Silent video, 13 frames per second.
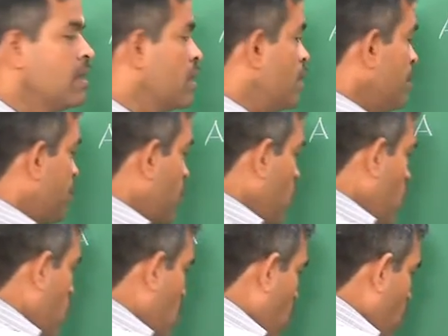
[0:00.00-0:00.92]

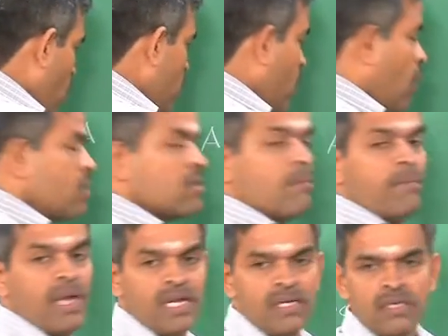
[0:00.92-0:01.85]
improve more on the
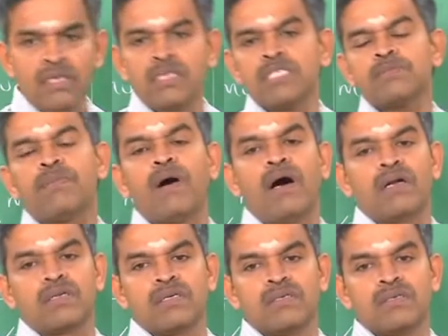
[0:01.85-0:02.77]
maintenance
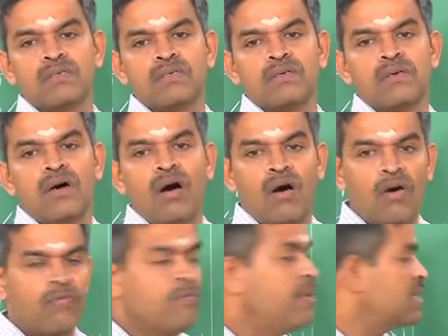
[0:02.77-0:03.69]
part
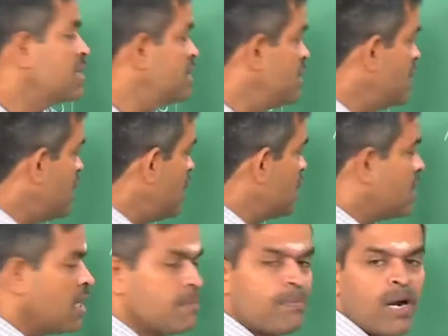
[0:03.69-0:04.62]
of machinery in
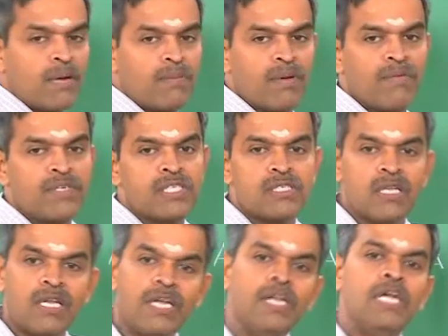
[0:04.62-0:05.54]
the department which is
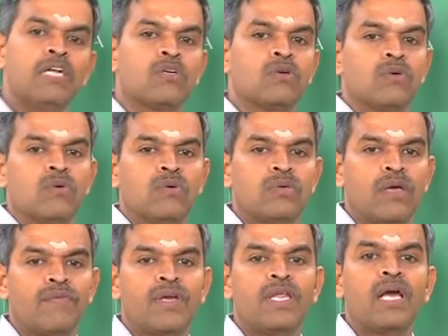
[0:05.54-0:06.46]
leading to
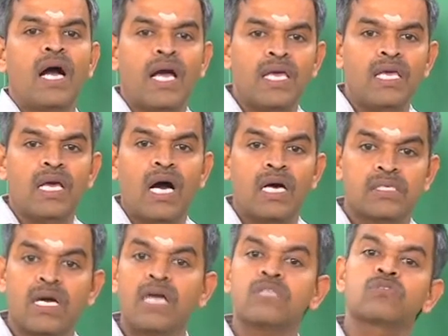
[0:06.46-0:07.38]
a very high
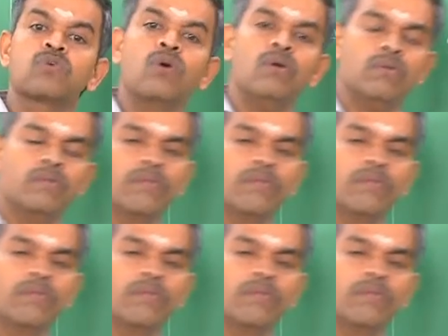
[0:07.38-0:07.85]
hazard score.